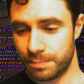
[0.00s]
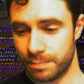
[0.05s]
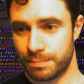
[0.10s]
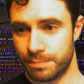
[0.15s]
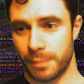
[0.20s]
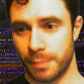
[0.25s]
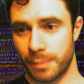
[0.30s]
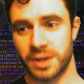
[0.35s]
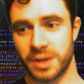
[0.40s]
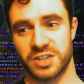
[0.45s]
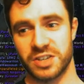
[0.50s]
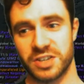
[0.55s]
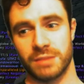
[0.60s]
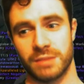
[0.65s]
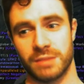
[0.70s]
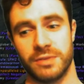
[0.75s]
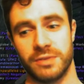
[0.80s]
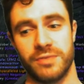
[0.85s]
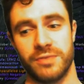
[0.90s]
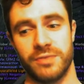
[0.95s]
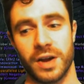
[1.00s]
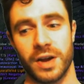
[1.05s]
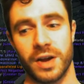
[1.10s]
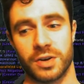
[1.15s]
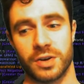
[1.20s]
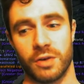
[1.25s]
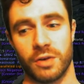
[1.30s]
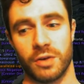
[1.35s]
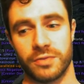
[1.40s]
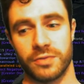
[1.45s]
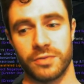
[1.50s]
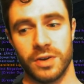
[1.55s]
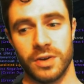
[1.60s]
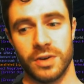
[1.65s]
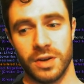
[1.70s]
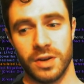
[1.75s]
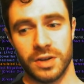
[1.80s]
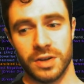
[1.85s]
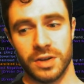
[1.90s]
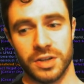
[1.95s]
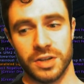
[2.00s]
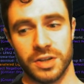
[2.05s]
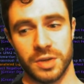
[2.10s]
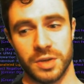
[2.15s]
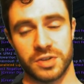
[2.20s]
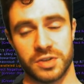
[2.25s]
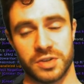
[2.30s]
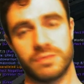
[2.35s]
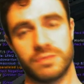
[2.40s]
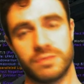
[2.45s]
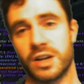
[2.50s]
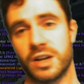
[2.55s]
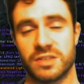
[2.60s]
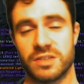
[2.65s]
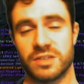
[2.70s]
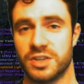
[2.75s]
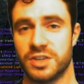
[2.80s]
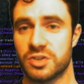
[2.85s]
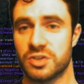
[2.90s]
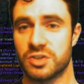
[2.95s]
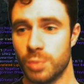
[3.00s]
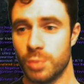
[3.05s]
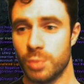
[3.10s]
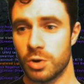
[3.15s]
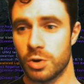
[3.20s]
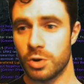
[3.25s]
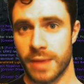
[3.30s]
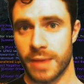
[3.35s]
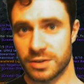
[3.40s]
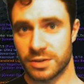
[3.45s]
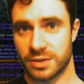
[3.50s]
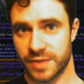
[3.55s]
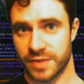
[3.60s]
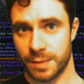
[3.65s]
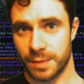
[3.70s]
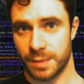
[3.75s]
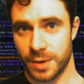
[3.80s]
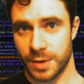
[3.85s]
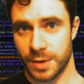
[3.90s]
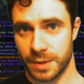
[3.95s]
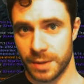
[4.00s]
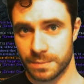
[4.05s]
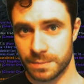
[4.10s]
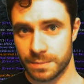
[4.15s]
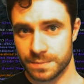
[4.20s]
but because it can be fired off using a relatively small amount of AP.